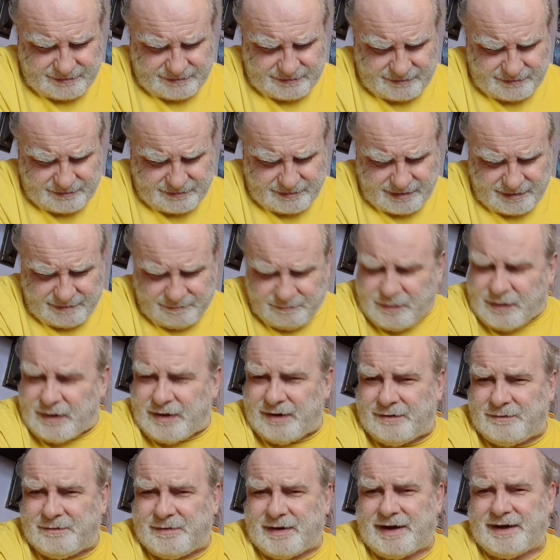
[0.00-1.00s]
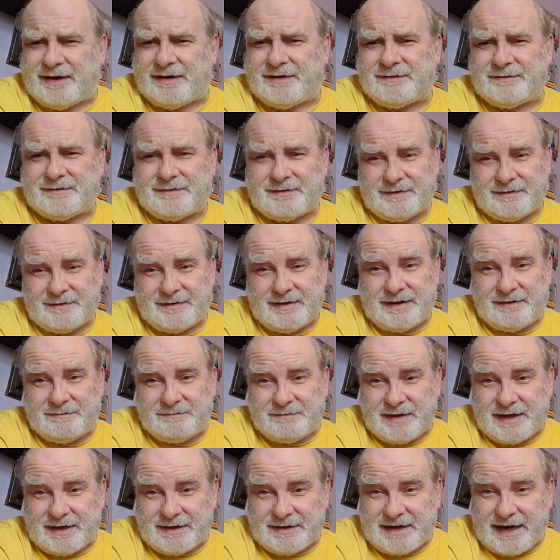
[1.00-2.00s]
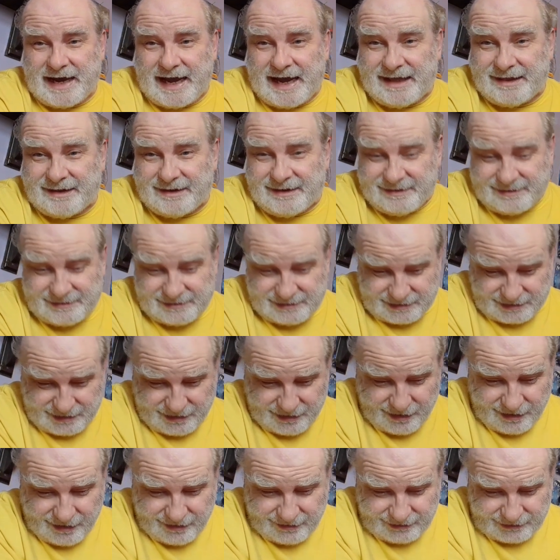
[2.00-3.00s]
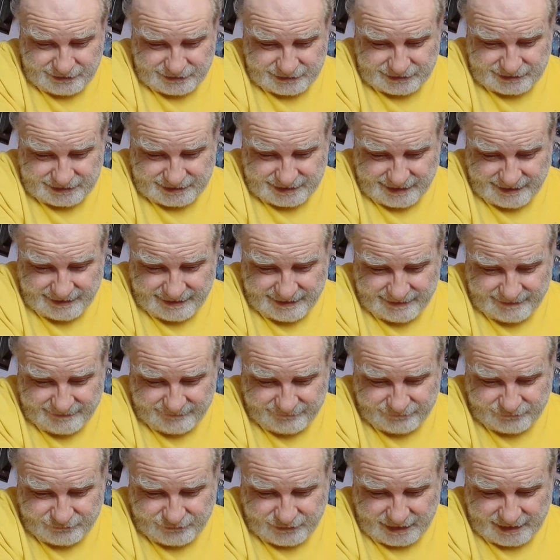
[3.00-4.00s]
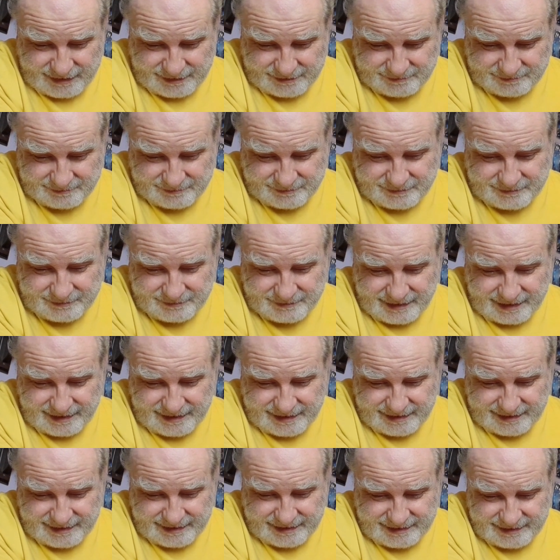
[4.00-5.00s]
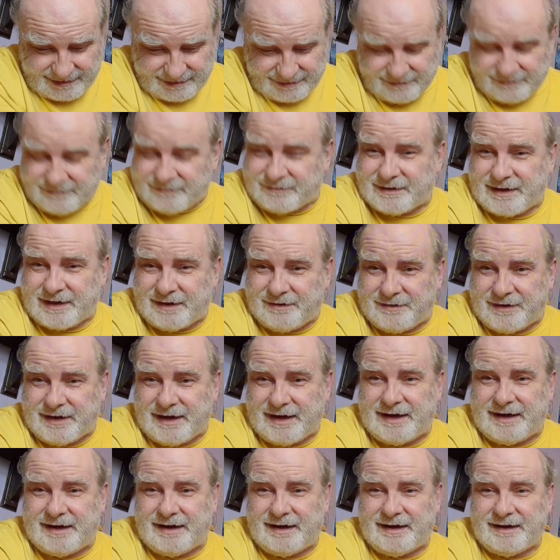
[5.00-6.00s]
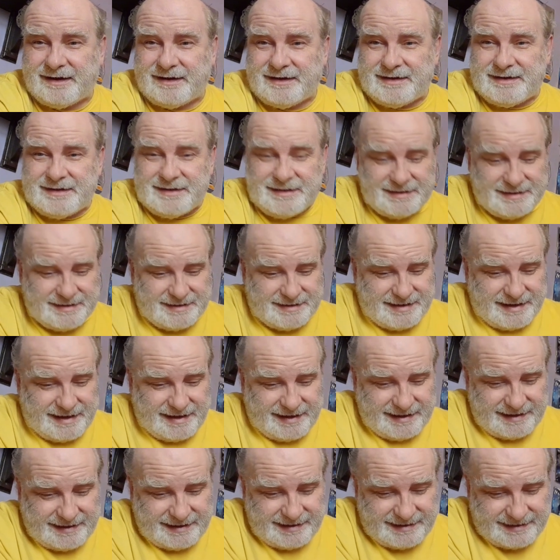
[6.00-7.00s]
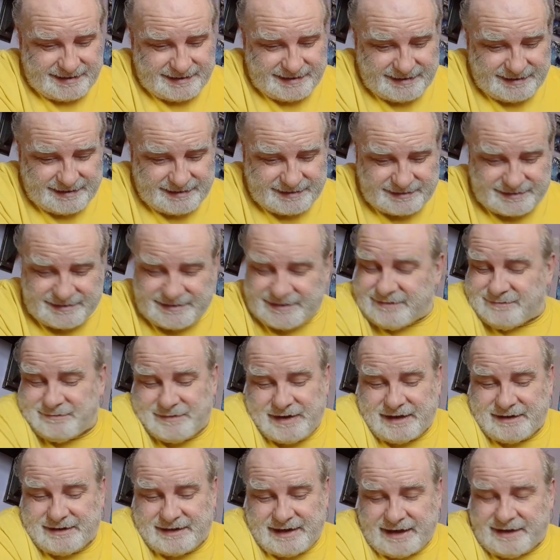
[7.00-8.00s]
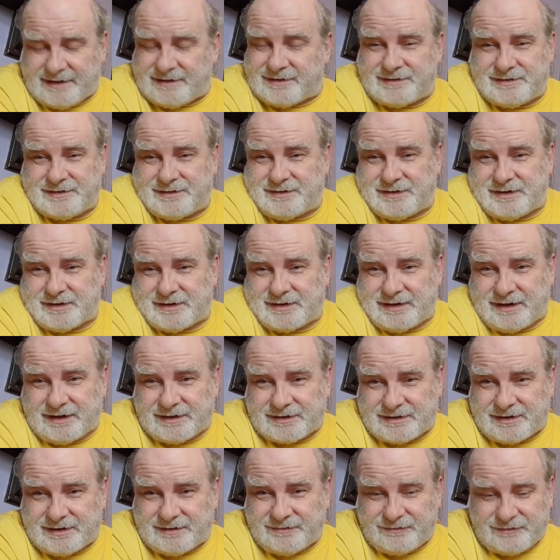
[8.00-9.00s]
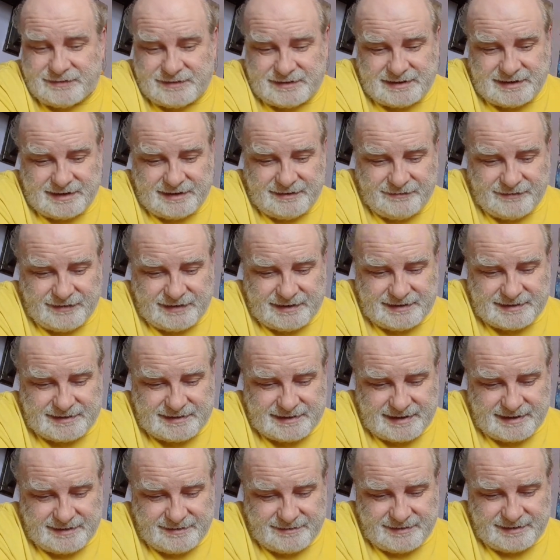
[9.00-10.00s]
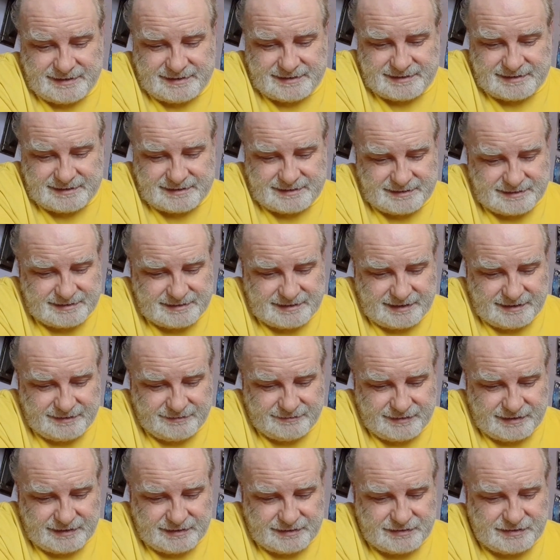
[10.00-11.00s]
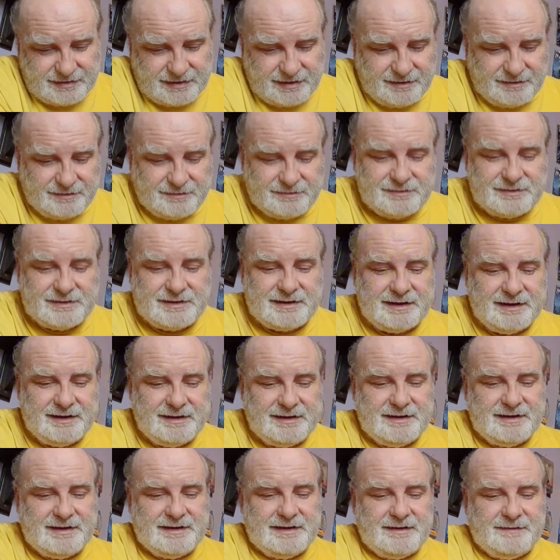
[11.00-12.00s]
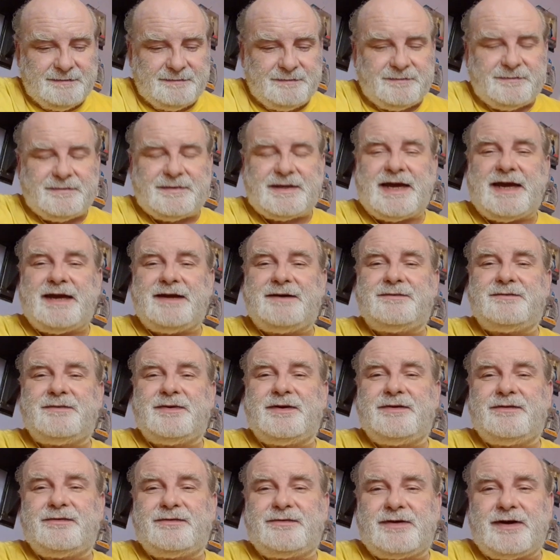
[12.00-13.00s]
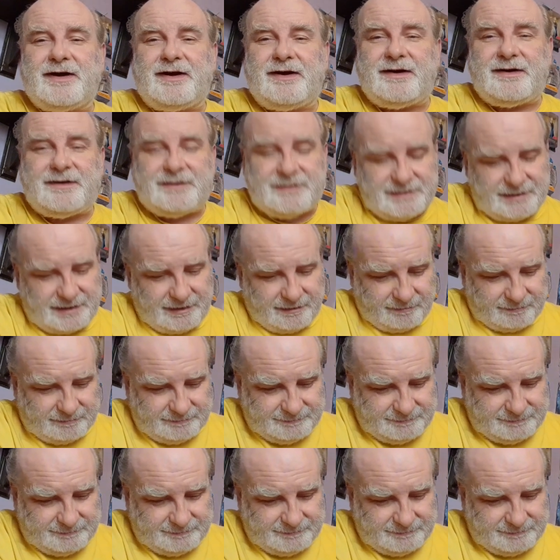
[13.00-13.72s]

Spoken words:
Repo Man, an Alex Cox film. There we are. Again, just lots of TV series and TV shows. Then we've got